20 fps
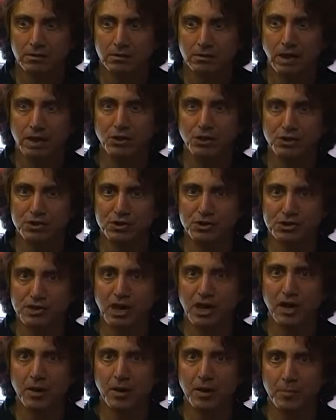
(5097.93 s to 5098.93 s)
That looks
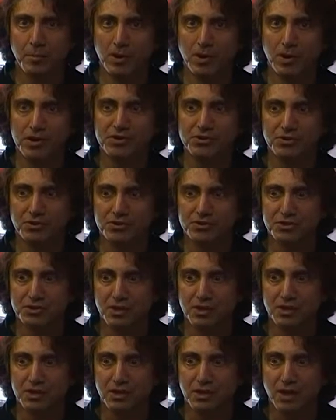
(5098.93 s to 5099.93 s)
like a mustard
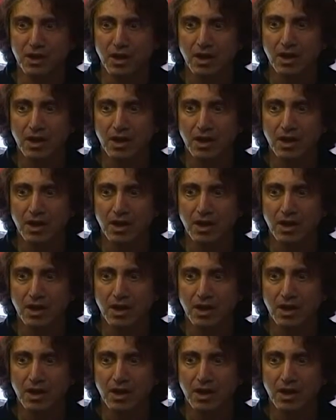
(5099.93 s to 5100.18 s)
seed.